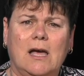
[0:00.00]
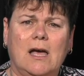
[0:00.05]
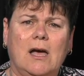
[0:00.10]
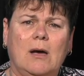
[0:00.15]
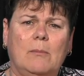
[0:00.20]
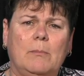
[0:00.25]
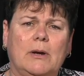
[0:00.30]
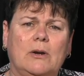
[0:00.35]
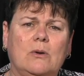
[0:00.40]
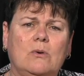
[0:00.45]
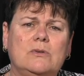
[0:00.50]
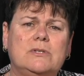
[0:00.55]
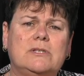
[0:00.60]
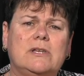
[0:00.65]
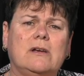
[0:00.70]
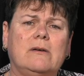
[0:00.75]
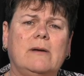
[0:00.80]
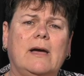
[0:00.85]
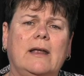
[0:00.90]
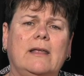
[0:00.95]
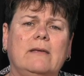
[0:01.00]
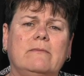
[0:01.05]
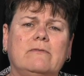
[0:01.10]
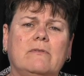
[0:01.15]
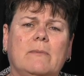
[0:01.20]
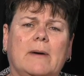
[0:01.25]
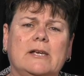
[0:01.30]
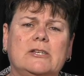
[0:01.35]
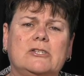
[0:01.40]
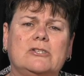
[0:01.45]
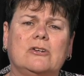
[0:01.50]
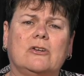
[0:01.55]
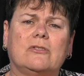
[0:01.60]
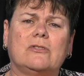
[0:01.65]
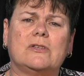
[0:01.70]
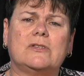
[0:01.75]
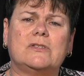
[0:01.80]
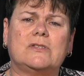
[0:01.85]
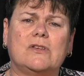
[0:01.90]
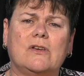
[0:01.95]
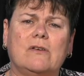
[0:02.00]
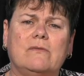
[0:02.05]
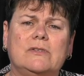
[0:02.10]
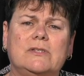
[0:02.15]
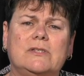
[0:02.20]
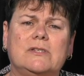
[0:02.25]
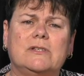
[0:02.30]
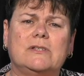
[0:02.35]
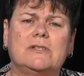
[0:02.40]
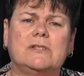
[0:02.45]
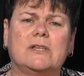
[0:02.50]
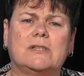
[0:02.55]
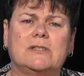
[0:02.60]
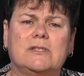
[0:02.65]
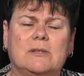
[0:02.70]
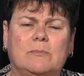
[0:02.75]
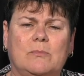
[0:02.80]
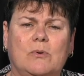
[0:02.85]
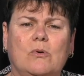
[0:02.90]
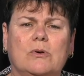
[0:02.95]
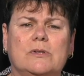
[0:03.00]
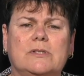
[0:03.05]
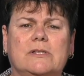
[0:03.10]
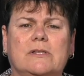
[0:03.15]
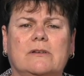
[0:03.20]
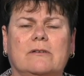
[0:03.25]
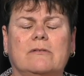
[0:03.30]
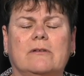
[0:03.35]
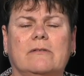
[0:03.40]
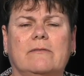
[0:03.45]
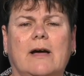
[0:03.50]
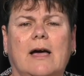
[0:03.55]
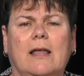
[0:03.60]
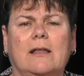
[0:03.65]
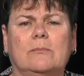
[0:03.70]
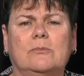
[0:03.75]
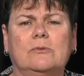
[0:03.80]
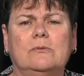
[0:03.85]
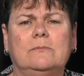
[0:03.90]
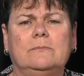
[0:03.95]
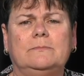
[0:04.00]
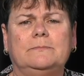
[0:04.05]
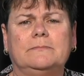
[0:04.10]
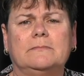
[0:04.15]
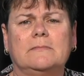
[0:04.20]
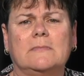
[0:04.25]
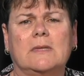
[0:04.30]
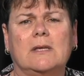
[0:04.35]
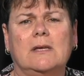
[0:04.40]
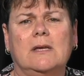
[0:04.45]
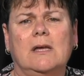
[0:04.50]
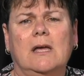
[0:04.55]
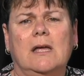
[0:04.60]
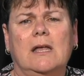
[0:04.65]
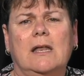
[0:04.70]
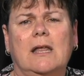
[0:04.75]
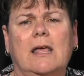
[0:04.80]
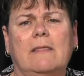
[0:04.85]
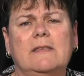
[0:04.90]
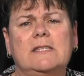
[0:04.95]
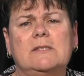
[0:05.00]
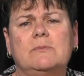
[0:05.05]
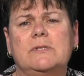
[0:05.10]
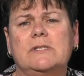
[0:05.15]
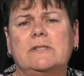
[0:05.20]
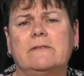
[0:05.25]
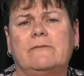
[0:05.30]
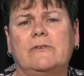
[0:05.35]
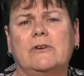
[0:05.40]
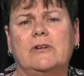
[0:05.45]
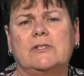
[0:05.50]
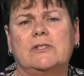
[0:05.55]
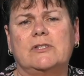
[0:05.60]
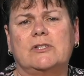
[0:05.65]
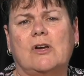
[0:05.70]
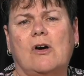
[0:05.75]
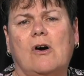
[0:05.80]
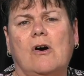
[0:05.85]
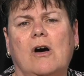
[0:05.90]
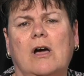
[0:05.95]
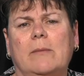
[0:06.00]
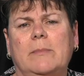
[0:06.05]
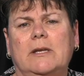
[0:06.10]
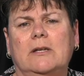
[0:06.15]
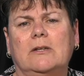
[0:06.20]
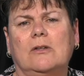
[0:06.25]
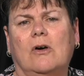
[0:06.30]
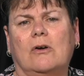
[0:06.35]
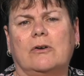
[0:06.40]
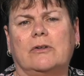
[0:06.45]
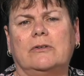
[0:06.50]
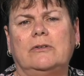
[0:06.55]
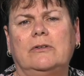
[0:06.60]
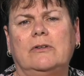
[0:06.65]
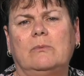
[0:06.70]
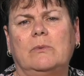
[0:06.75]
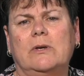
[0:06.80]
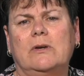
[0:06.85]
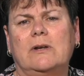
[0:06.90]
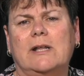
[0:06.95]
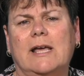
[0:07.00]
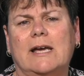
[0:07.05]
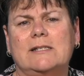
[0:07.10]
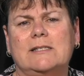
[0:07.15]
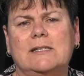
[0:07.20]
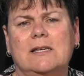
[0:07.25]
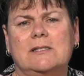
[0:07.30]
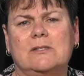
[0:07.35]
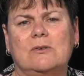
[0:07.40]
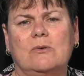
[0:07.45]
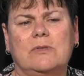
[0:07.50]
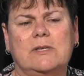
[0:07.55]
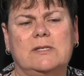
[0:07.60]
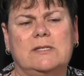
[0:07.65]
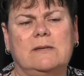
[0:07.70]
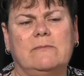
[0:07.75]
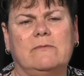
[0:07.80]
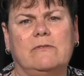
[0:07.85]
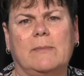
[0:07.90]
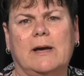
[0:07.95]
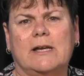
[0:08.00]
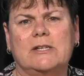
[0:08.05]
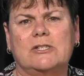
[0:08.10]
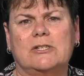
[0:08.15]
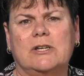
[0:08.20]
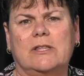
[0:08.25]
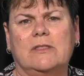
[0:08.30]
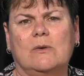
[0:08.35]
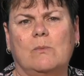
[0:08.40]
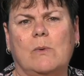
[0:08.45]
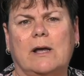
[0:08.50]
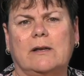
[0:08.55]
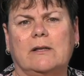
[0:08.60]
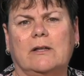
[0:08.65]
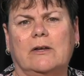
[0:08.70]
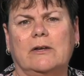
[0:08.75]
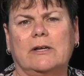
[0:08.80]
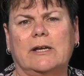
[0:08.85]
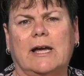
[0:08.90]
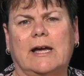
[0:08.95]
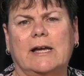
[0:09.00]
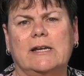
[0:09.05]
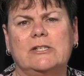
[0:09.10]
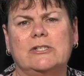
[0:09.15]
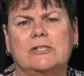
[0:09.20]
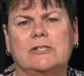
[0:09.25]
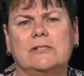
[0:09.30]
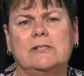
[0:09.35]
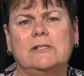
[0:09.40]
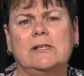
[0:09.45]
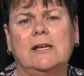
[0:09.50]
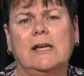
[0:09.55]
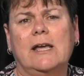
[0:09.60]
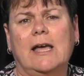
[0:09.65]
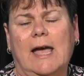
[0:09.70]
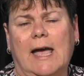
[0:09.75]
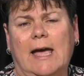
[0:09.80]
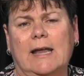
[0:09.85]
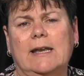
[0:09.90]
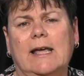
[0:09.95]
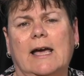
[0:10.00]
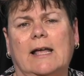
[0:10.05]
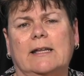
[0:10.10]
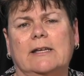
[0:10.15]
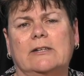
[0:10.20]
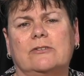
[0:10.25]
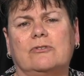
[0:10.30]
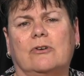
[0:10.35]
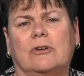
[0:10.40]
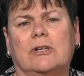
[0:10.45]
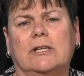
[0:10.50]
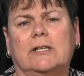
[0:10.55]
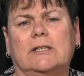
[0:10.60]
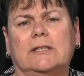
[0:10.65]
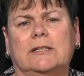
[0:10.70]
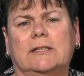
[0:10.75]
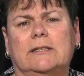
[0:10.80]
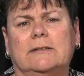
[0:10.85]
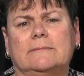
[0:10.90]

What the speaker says: but also had information on the services and supports that are available. And this was the first time in Loddon that we could access all this information in the one location and electronically.